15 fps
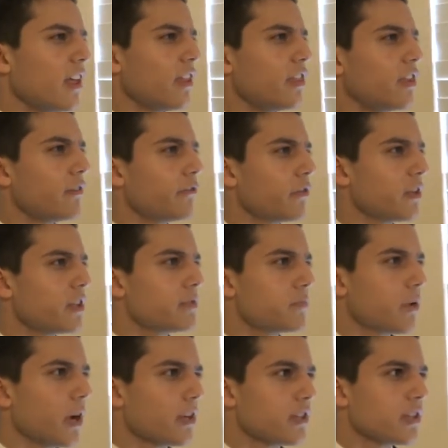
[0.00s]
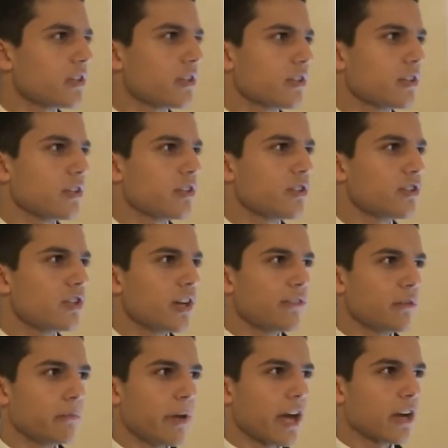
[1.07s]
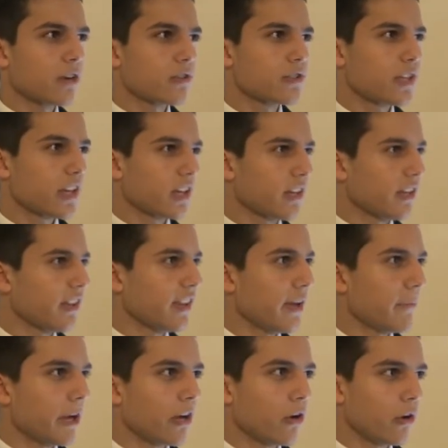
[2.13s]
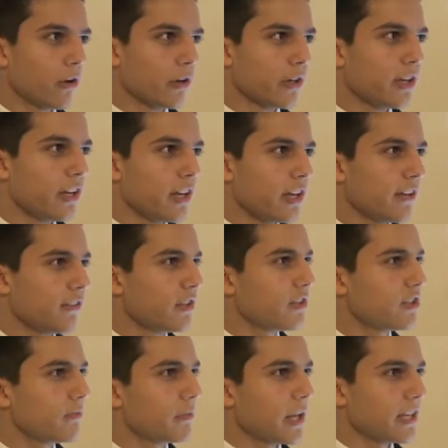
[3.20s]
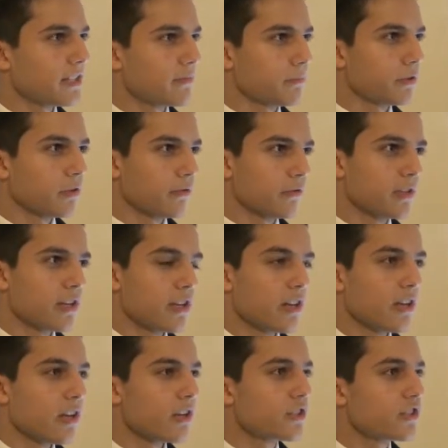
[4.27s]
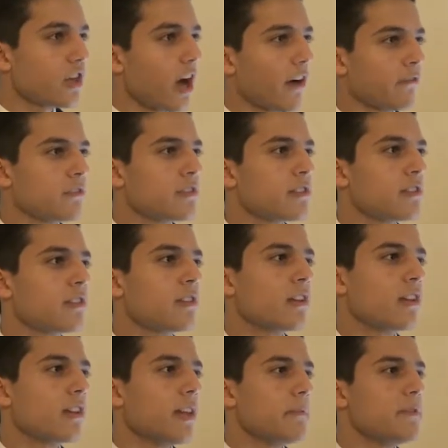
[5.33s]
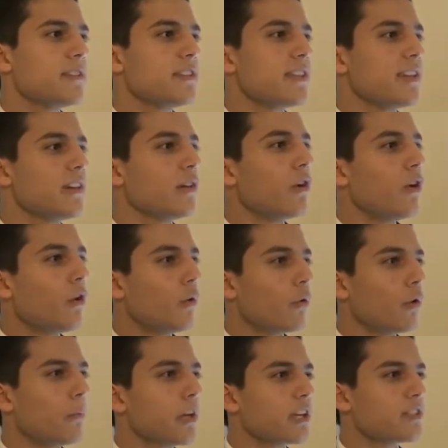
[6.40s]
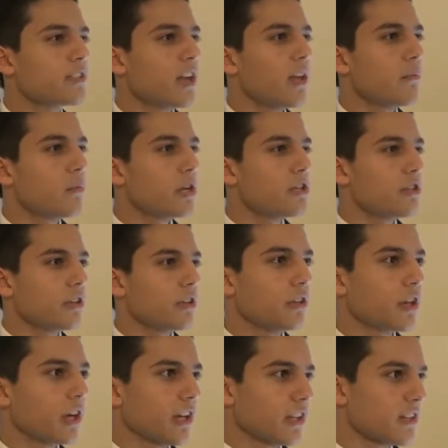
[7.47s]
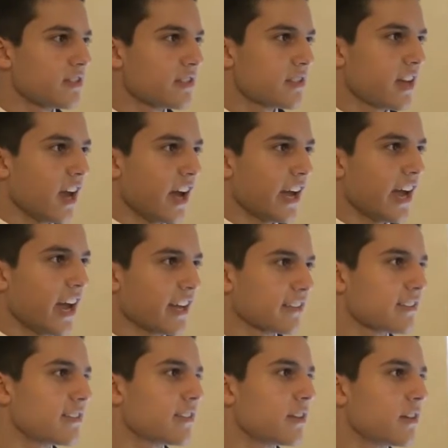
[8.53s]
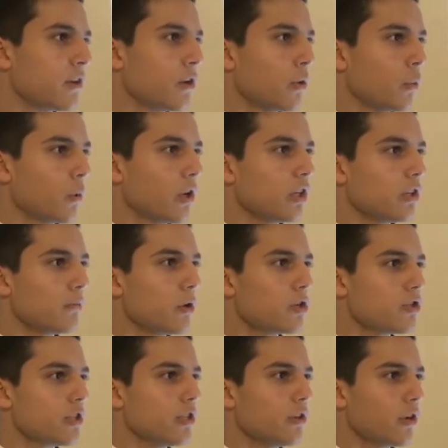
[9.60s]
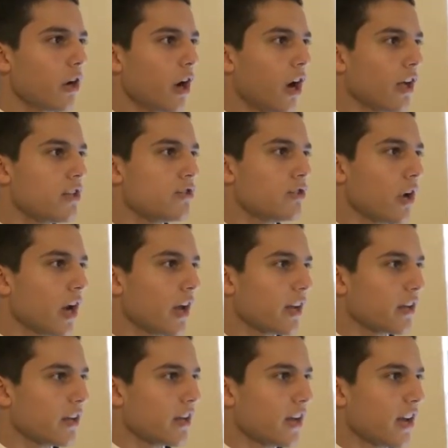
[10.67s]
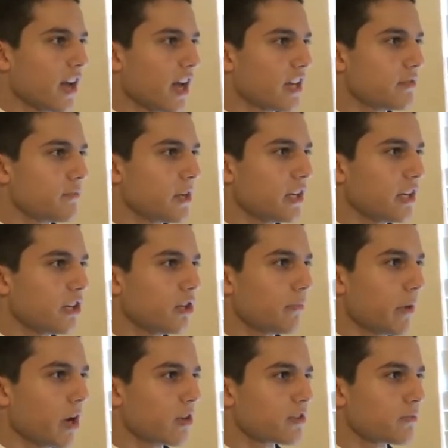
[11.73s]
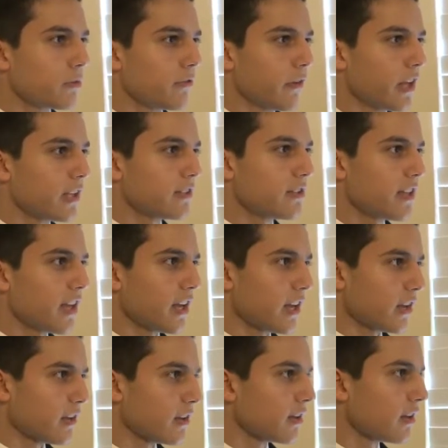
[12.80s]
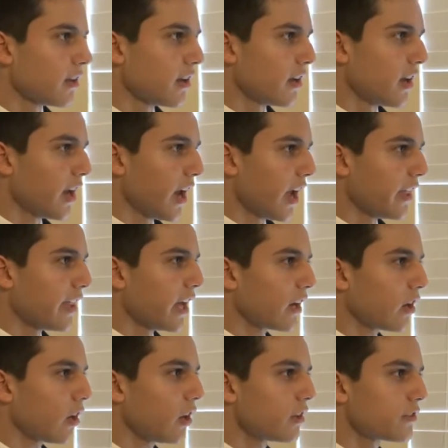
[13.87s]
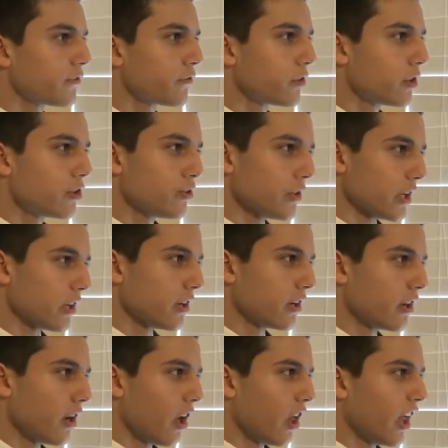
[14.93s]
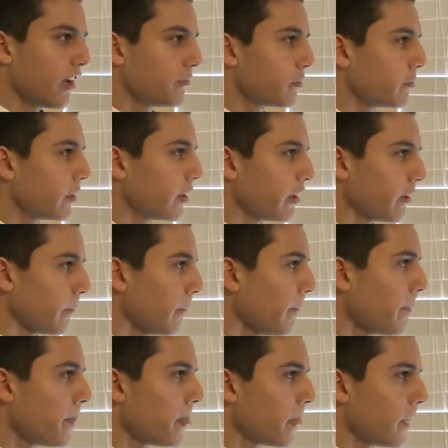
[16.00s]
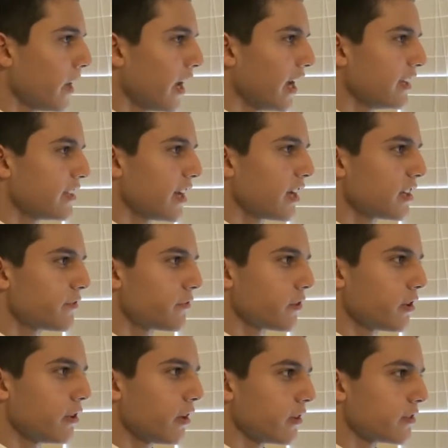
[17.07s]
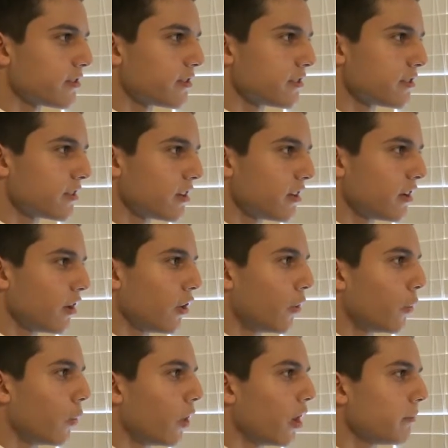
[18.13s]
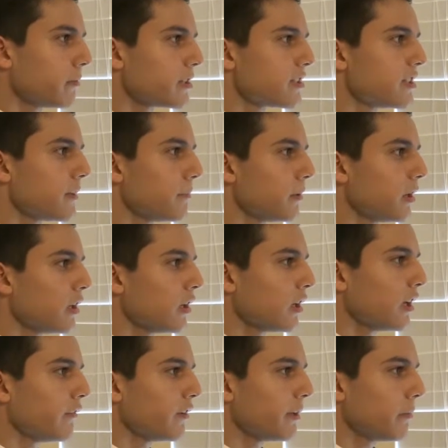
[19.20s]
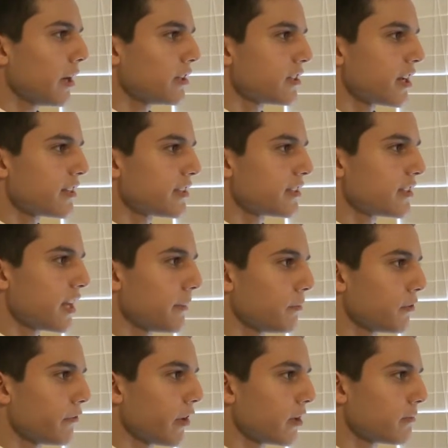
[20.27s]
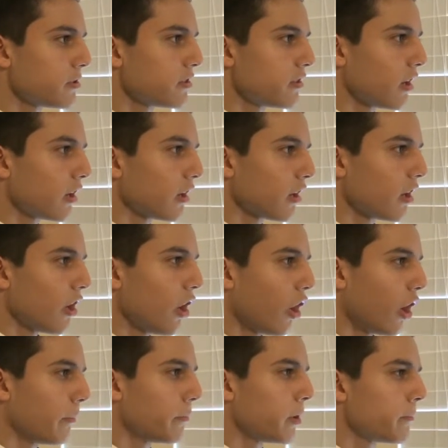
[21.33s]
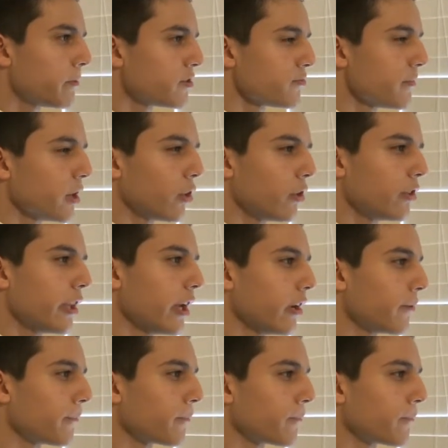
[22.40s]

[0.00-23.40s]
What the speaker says: Therefore this project should have a back or second that might hold, if this should blast improved. Soft! Let me see. We'll make a solemn wager cunnings. I hat. When in your motion you are hot and dry, as making your bouts more violent to that end, and that calls for a drink. I'll have prepared him. A chalice for the nonce. Whereon but sipping, if he by chance escape your venom stuck, our purpose may hold there.